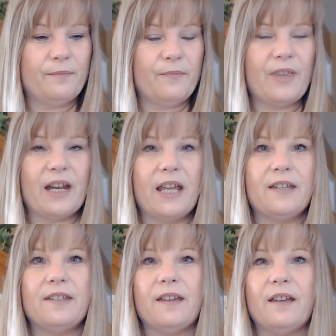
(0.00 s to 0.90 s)
that I
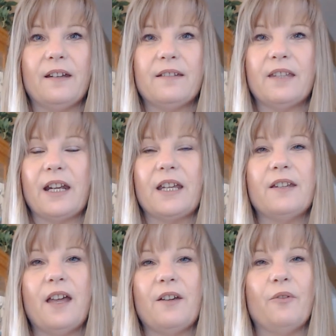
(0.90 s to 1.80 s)
did that
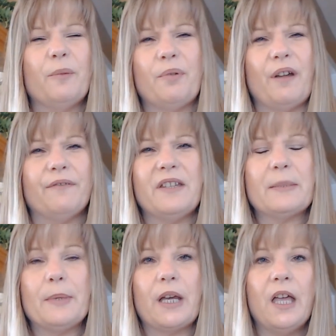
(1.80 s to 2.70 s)
I only put on
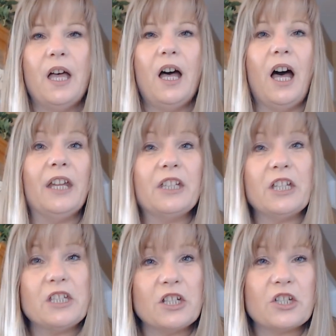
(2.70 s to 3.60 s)
Facebook,
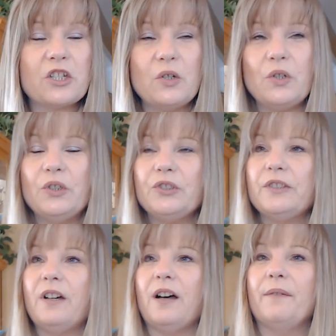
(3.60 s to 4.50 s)
Unconditional,
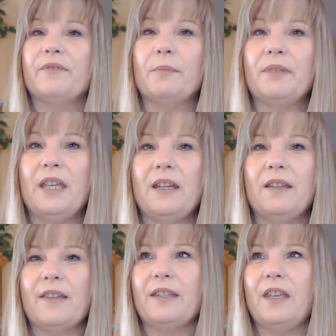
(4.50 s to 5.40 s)
from Katy.
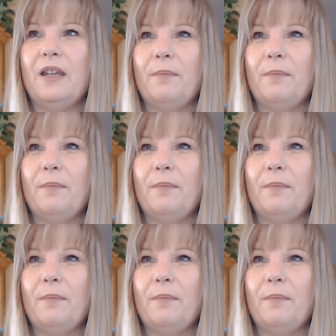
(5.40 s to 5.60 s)
Is that Katy